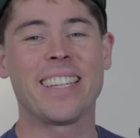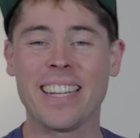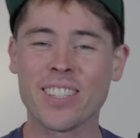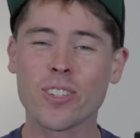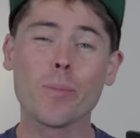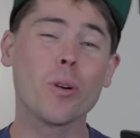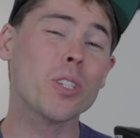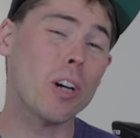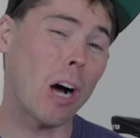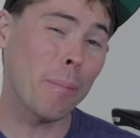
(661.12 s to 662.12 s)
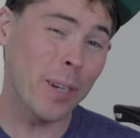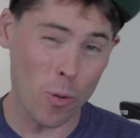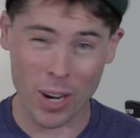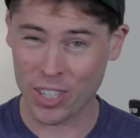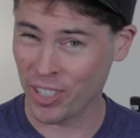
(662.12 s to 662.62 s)
To answer the most common
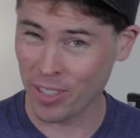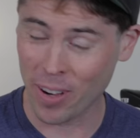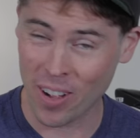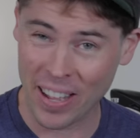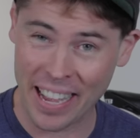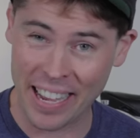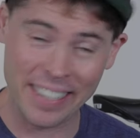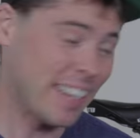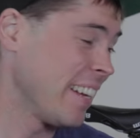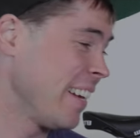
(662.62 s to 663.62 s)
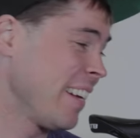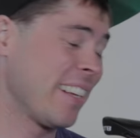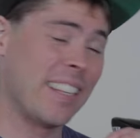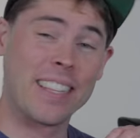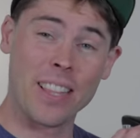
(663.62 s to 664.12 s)
question you've all had,
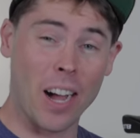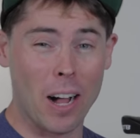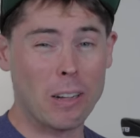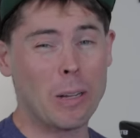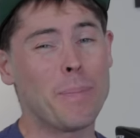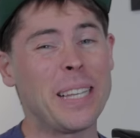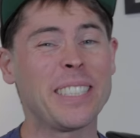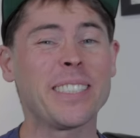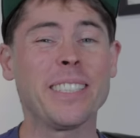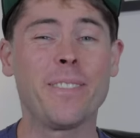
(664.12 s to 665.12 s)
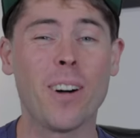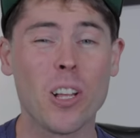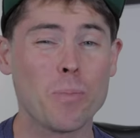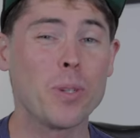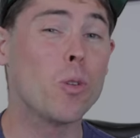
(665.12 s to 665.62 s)
the Occam basically
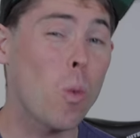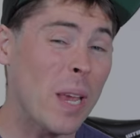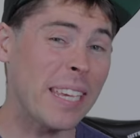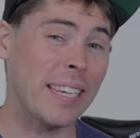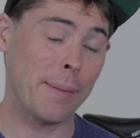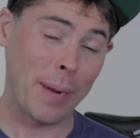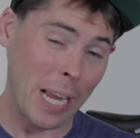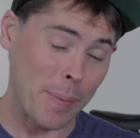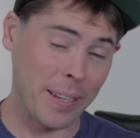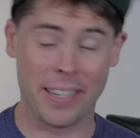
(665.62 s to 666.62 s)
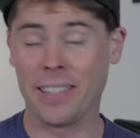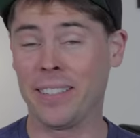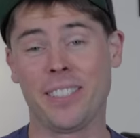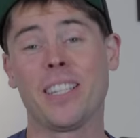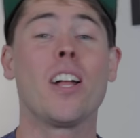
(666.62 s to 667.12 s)
falls between, in my opinion at
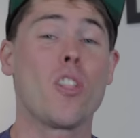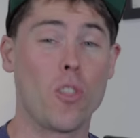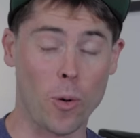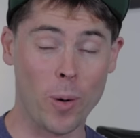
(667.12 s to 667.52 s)
least, the